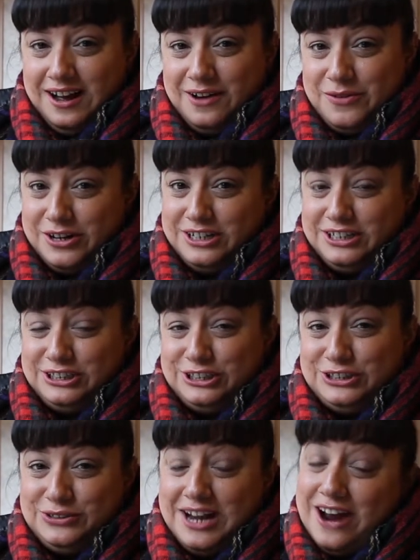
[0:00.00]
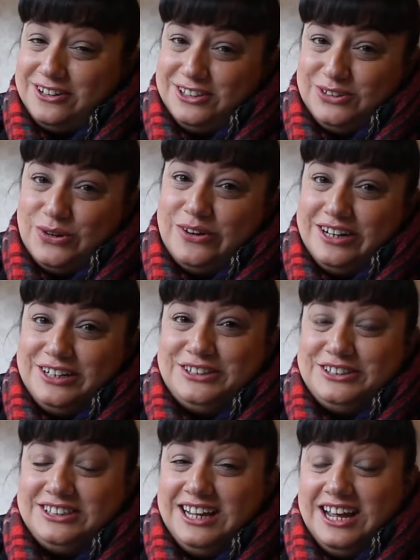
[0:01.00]
We're going to shoot our
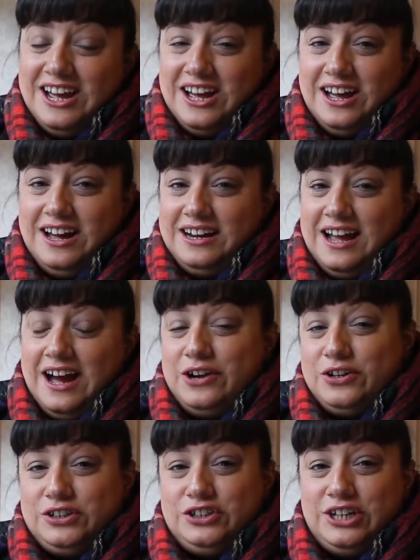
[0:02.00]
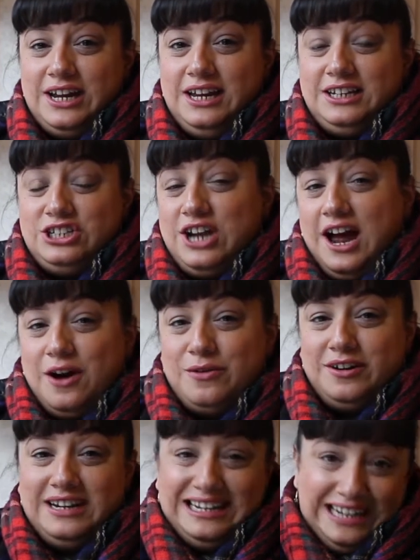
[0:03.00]
tutorial on how to change
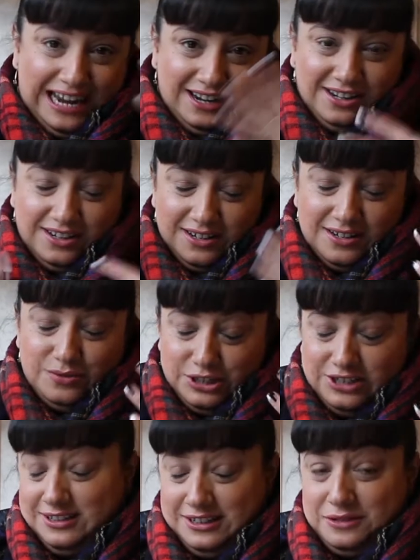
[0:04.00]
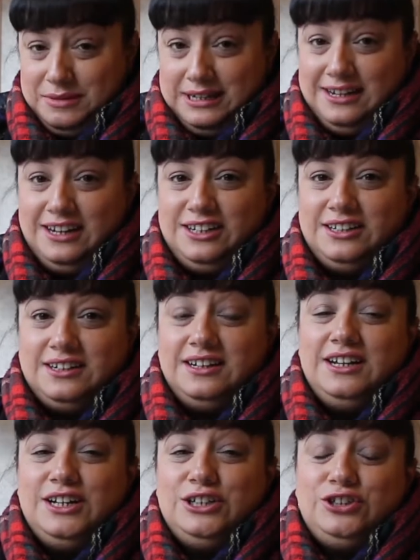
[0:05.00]
our day look, which is, this is my day look,
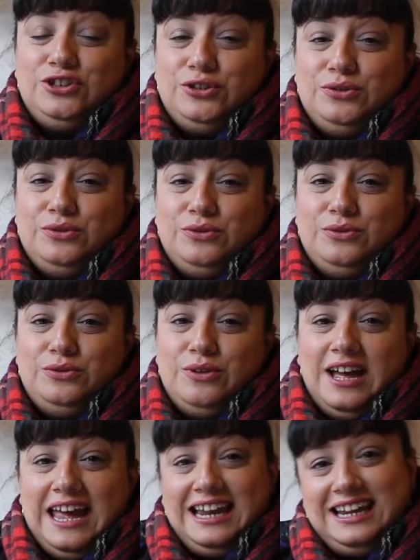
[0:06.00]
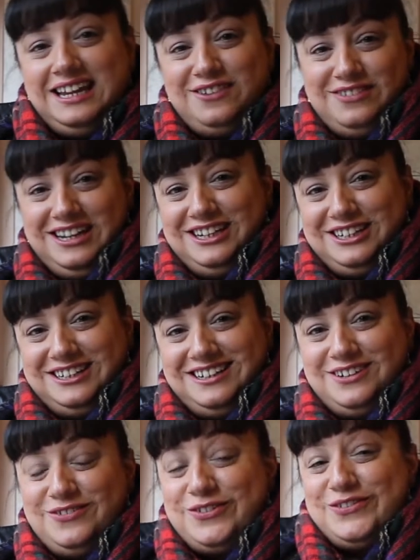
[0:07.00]
to an evening look
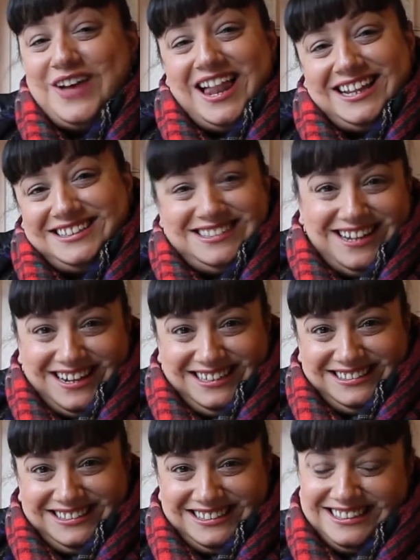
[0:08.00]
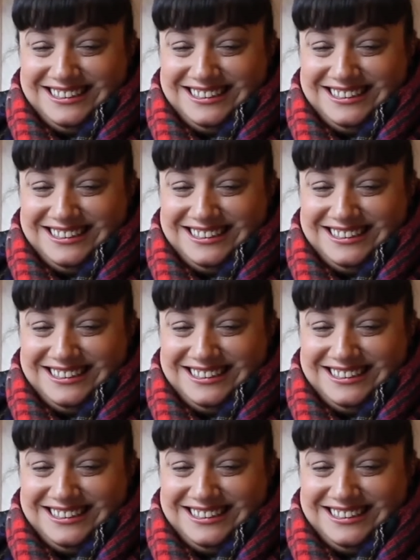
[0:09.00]
for Valentine's.